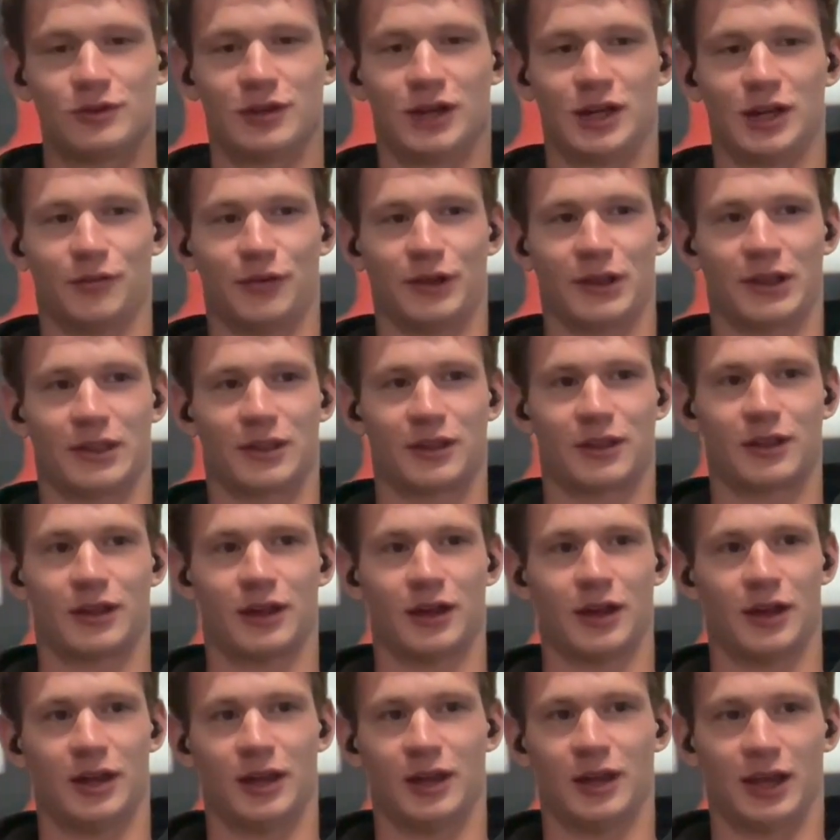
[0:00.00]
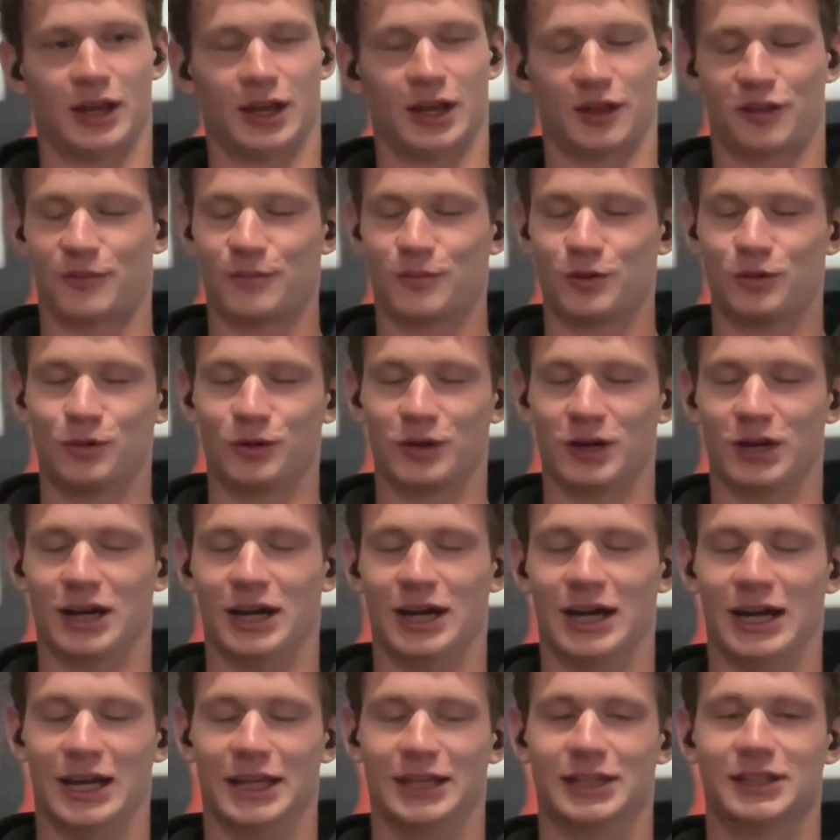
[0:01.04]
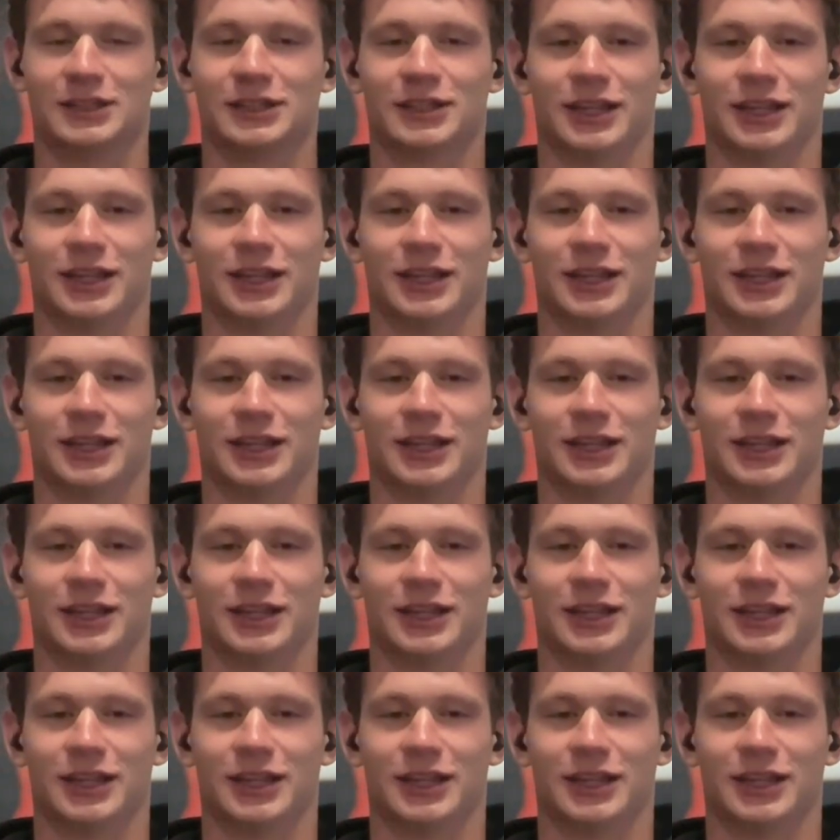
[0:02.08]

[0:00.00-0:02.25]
I was like a small guy,